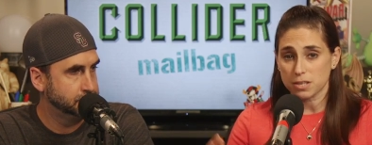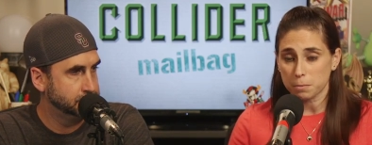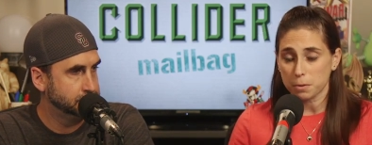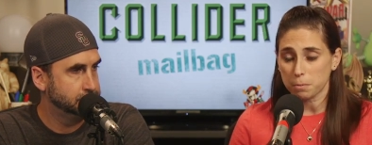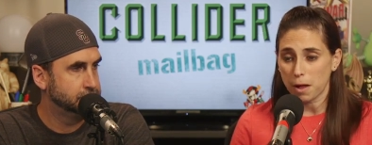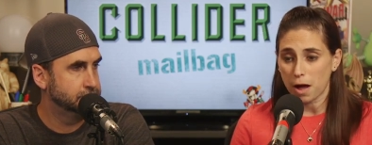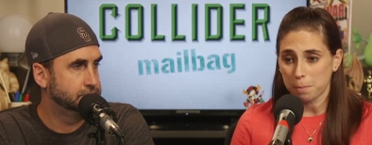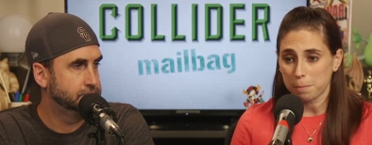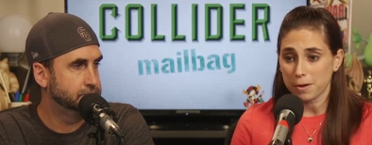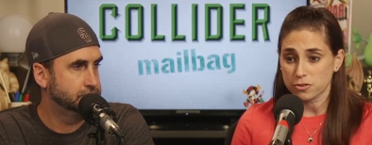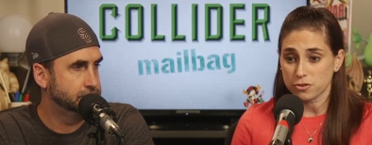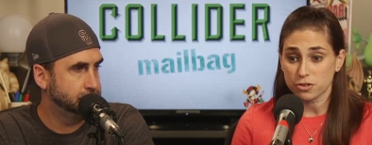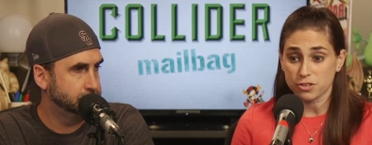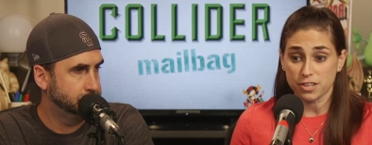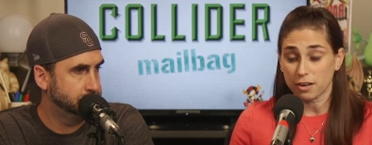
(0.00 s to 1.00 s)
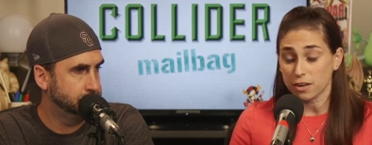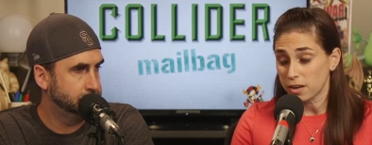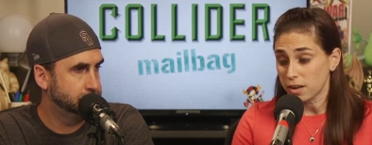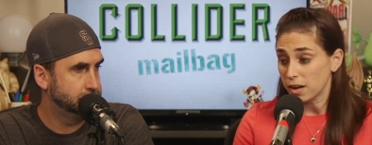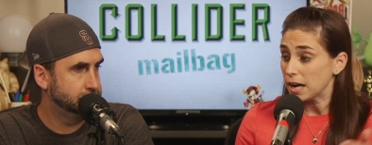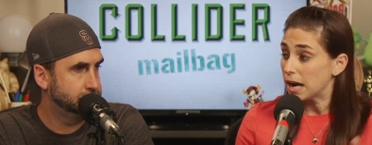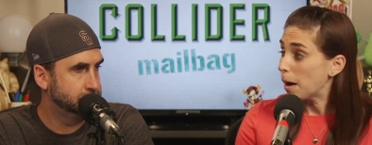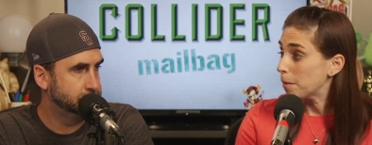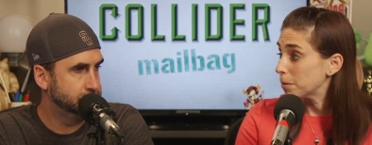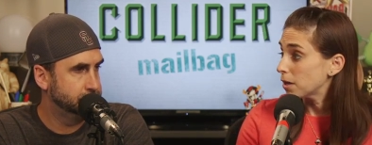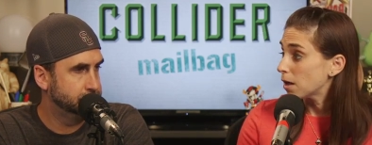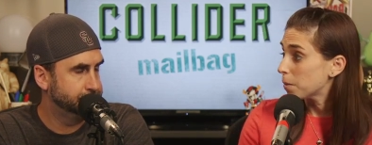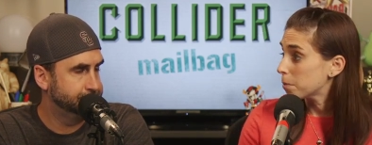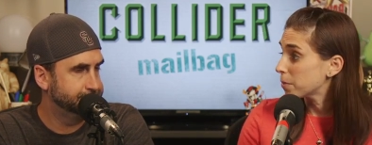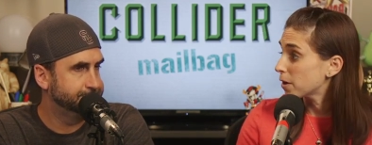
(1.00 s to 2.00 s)
Speaker 1: summer blockbusters that are going to gobble
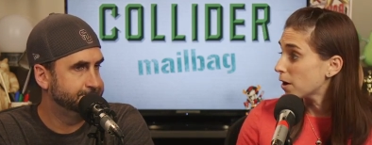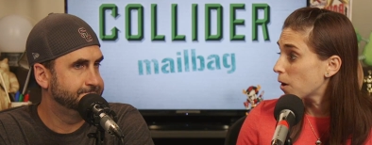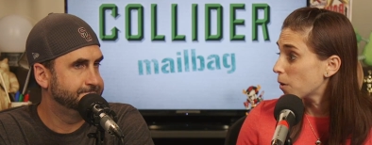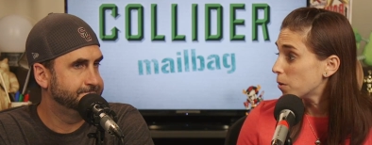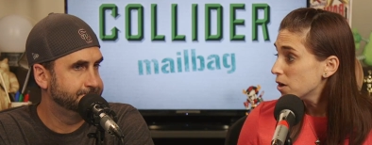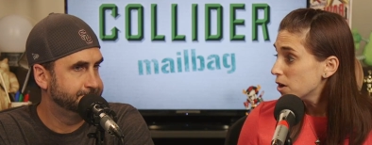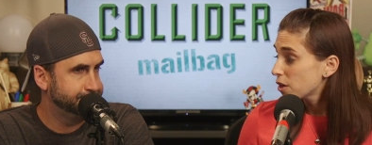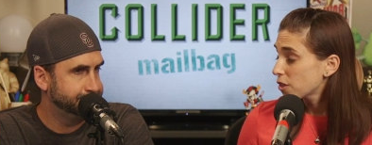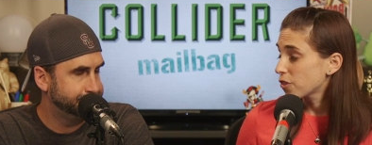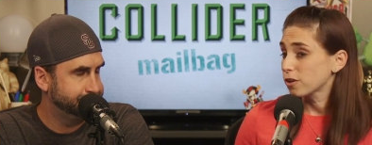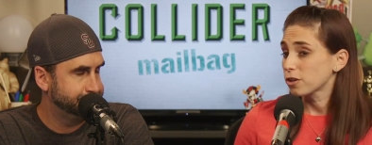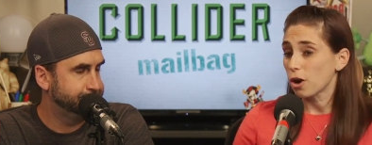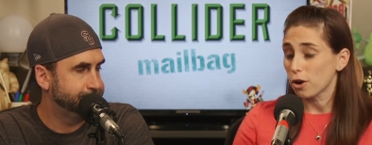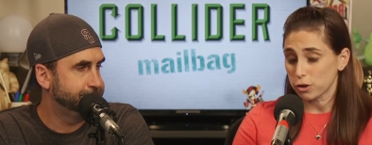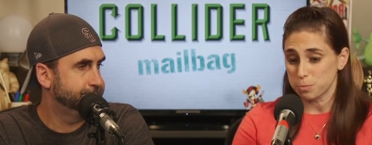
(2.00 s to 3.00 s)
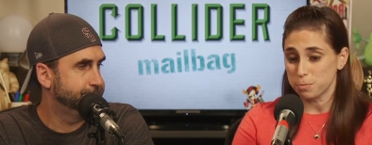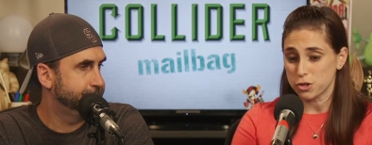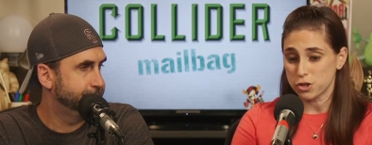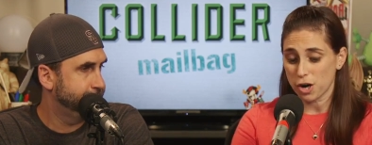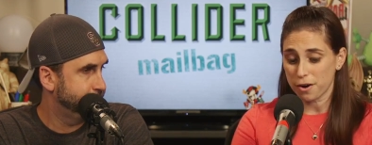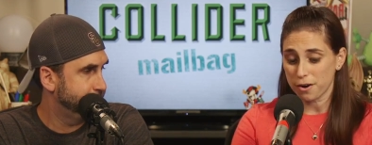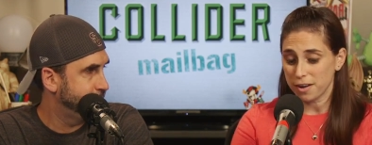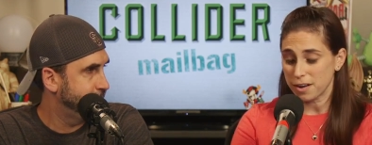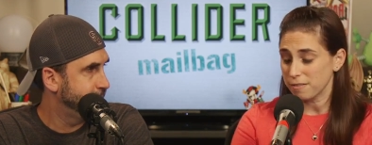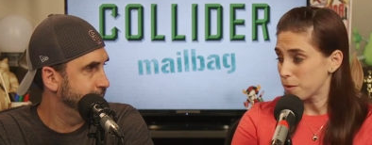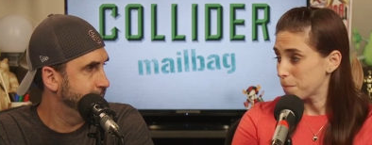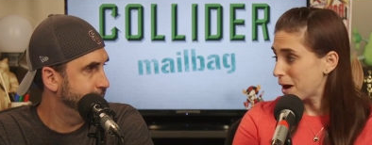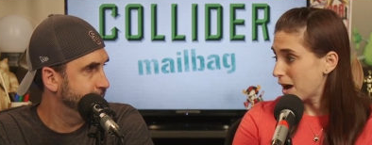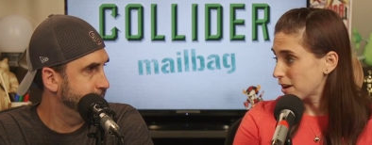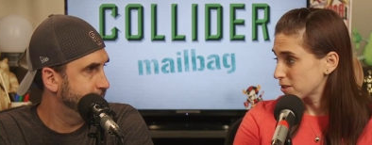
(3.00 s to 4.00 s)
up, you know, the large majority of the
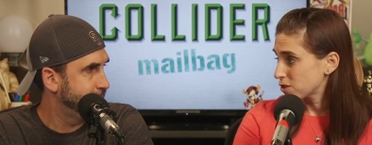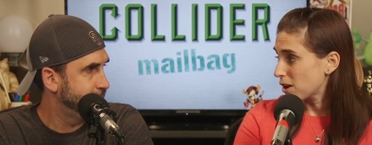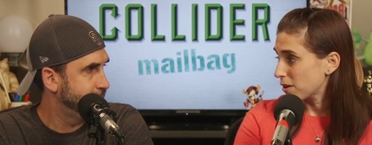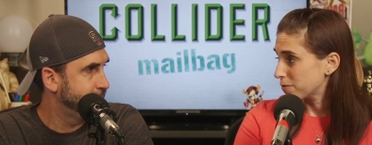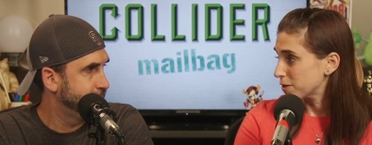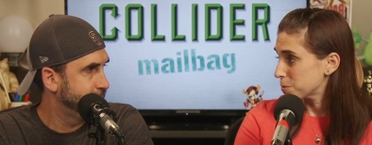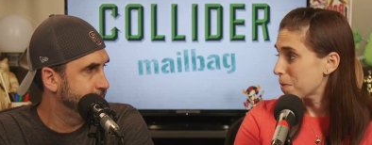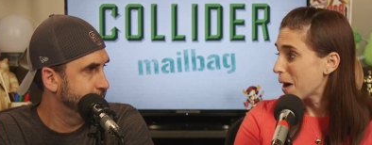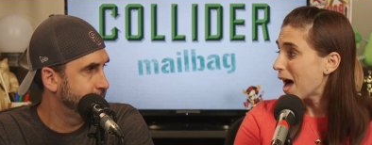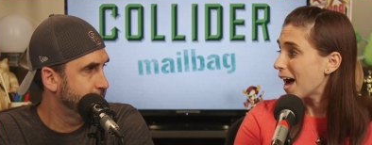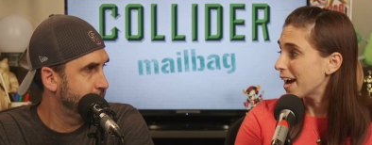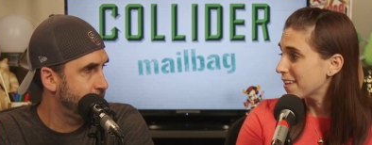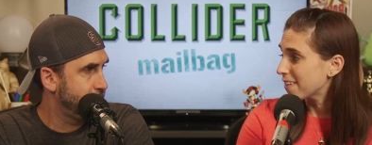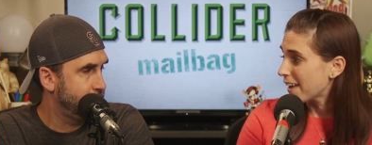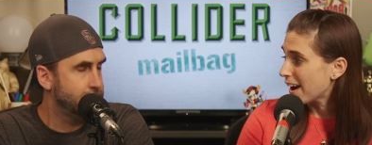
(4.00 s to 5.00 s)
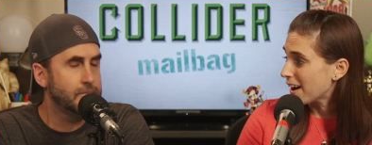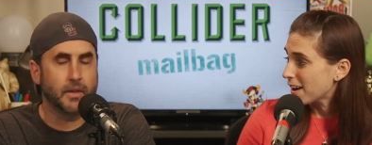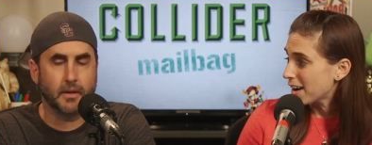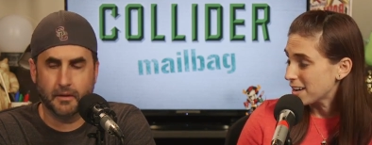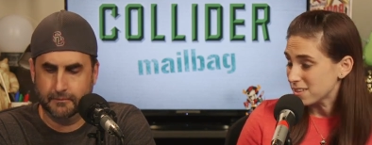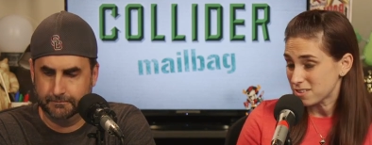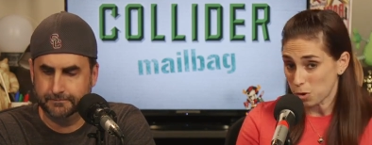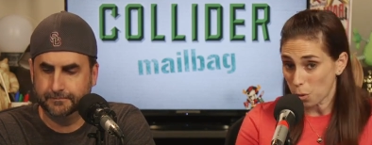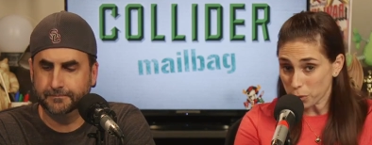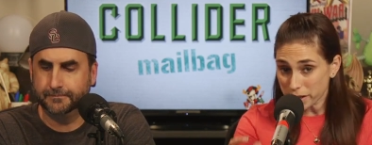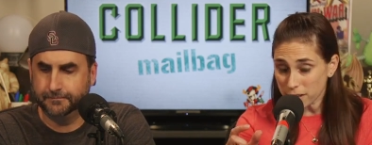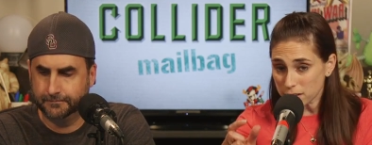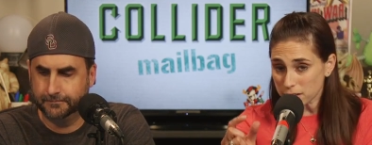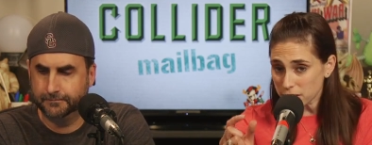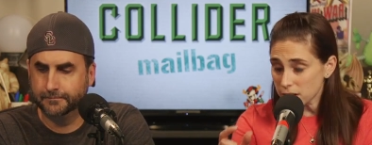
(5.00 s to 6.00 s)
box office pie there, and it's only
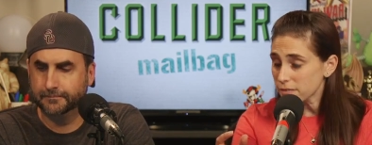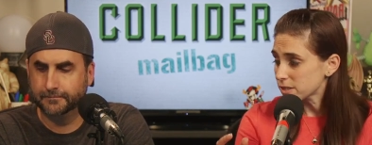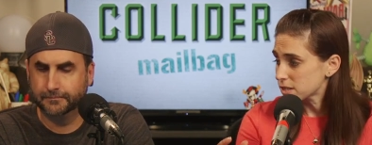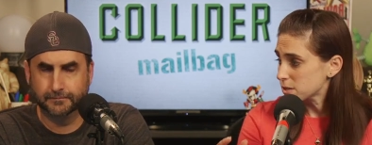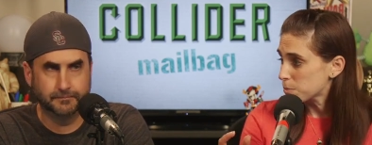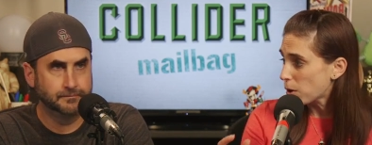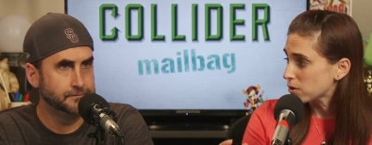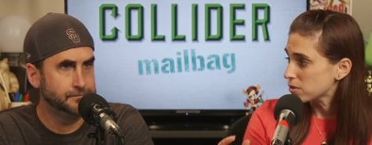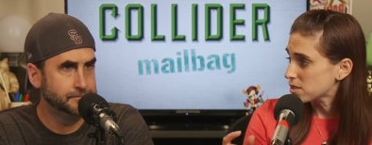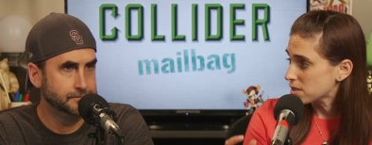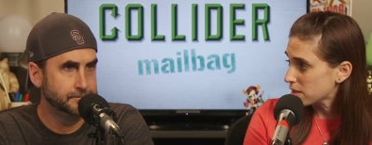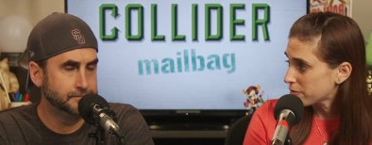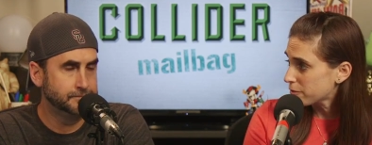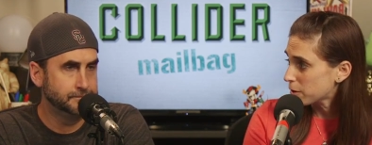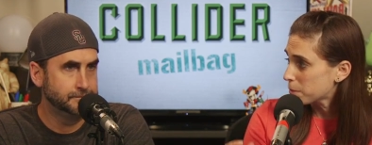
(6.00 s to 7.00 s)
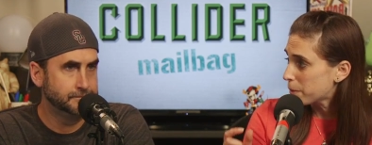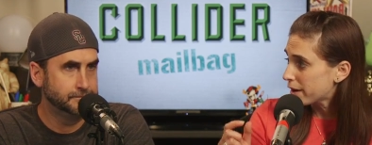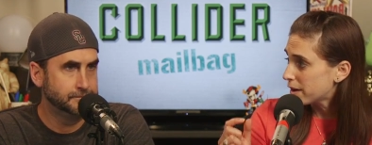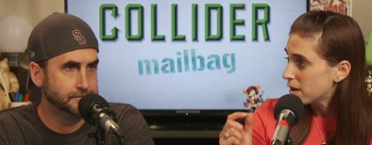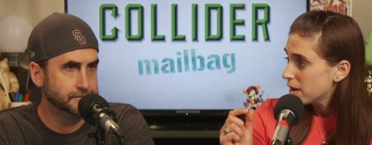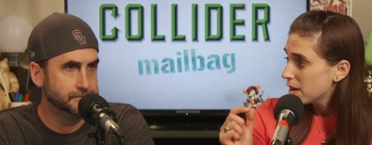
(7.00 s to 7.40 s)
going to leave a small sliver. But